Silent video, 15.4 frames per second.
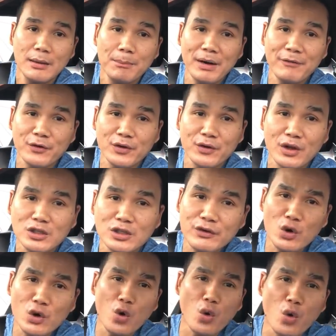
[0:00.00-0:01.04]
But for those
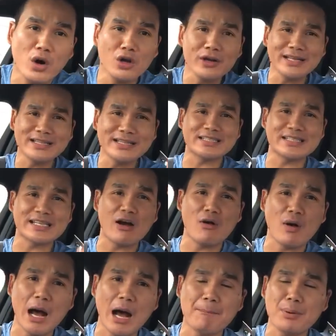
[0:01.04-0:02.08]
of you who are looking to
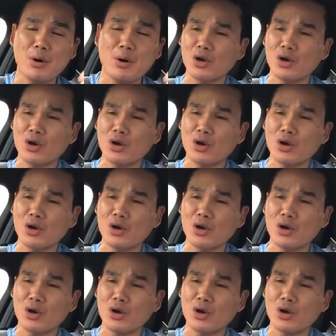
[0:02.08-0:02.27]
scale up,